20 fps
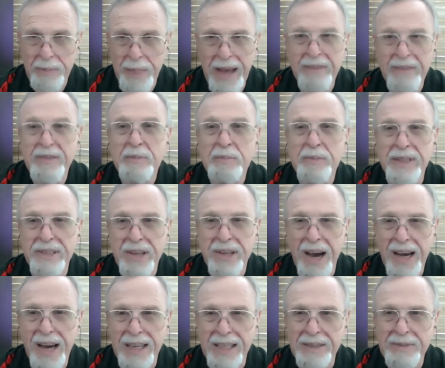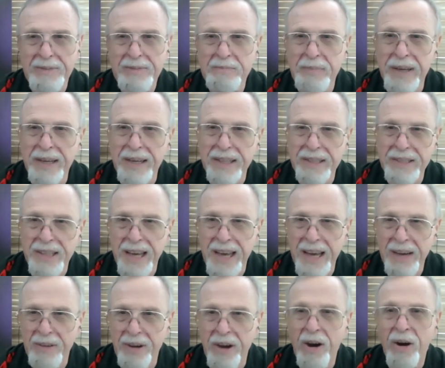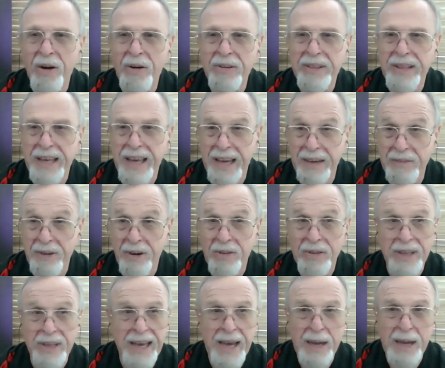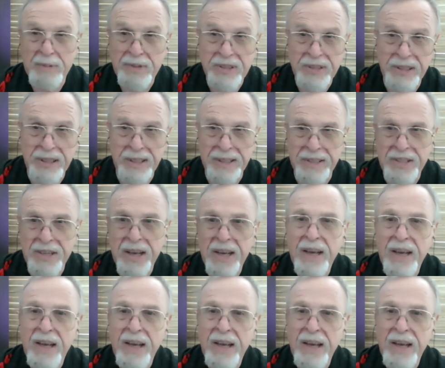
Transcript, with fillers: haven't been taught it because they have cart, they have all the captionings.